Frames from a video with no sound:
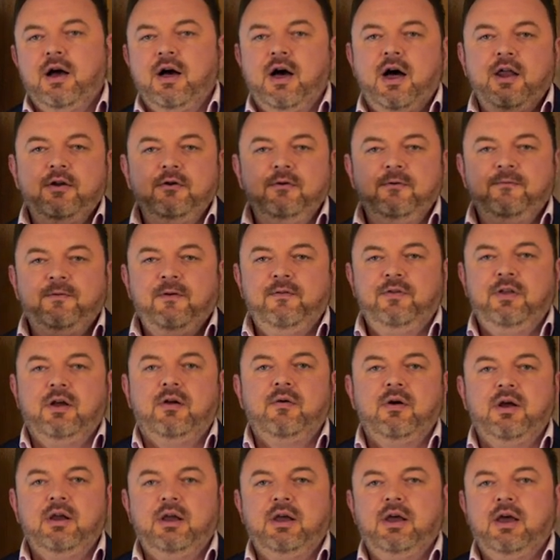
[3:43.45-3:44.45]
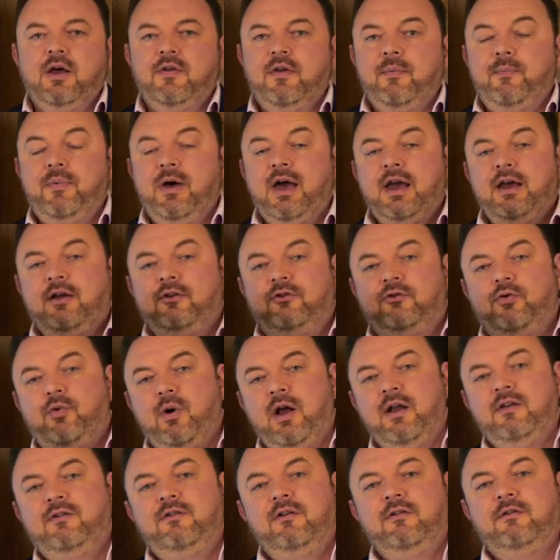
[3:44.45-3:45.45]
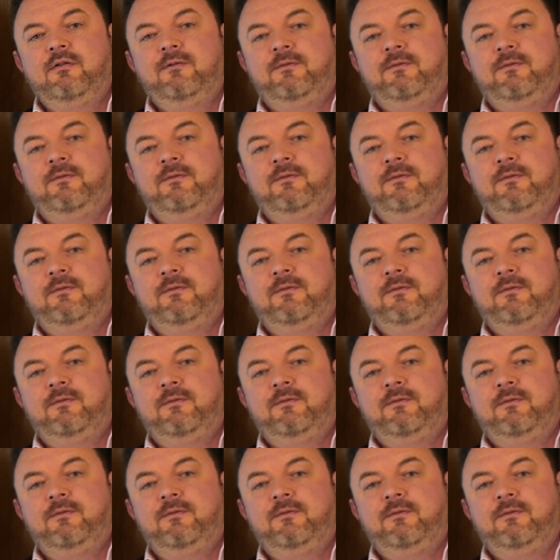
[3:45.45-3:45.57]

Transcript: 150 grand a year, they're paying $20,000